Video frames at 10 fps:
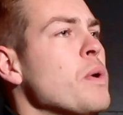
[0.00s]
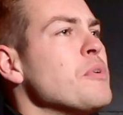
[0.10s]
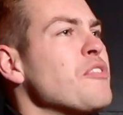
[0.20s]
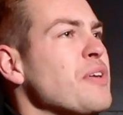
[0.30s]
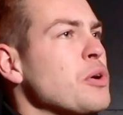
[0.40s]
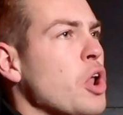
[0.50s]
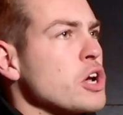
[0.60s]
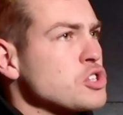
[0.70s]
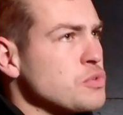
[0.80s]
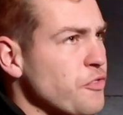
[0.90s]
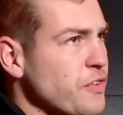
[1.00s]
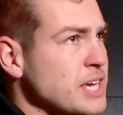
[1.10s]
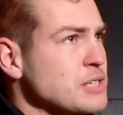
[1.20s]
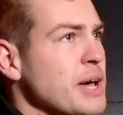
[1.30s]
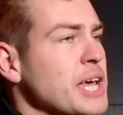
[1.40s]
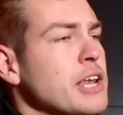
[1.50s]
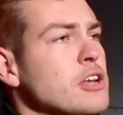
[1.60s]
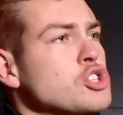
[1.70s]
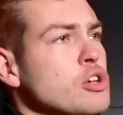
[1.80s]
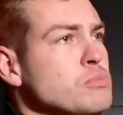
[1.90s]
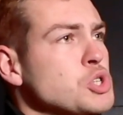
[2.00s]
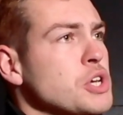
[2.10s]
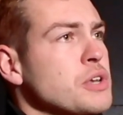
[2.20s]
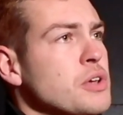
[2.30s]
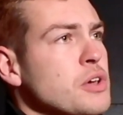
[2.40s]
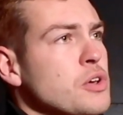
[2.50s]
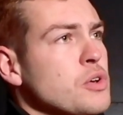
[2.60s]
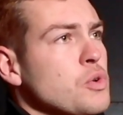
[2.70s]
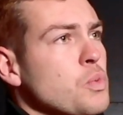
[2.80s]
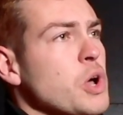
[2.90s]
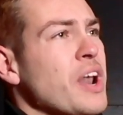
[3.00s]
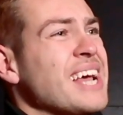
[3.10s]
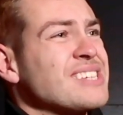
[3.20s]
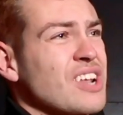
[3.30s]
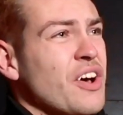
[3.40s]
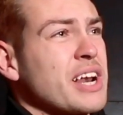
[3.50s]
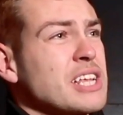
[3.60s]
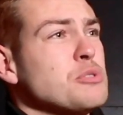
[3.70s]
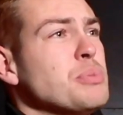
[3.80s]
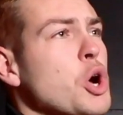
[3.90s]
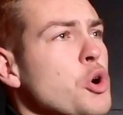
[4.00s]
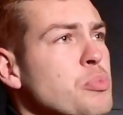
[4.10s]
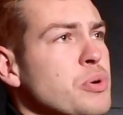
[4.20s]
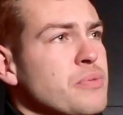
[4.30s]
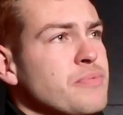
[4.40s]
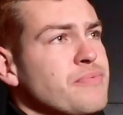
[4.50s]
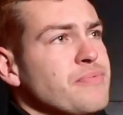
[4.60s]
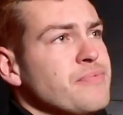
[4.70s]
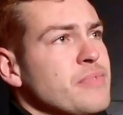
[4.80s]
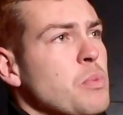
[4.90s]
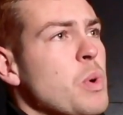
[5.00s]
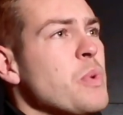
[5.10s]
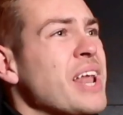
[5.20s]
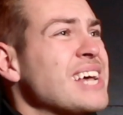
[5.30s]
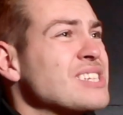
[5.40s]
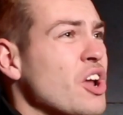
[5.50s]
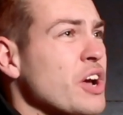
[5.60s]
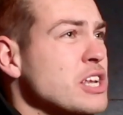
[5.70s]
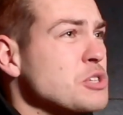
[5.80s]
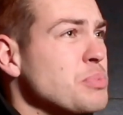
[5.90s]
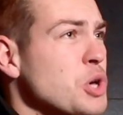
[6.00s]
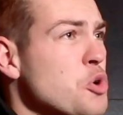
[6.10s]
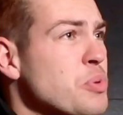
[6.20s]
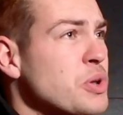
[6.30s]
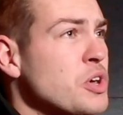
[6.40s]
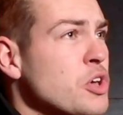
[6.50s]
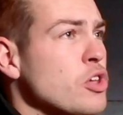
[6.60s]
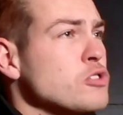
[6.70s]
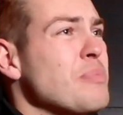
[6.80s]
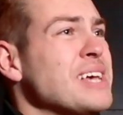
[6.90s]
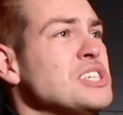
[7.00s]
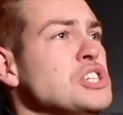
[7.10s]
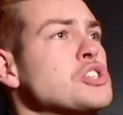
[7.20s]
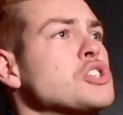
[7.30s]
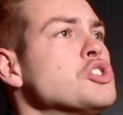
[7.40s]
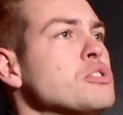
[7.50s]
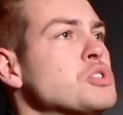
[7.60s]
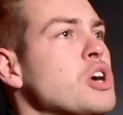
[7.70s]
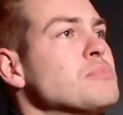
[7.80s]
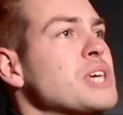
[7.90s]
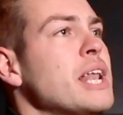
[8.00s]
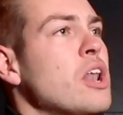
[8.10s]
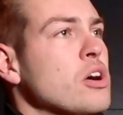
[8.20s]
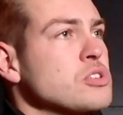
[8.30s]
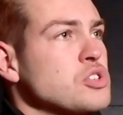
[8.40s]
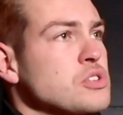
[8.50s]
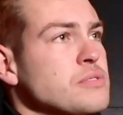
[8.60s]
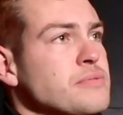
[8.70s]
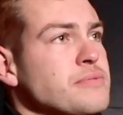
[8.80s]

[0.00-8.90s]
when we feel like something is making an assumption, we are less likely to be open. And when we're less likely to be open, those messages can sometimes get lost.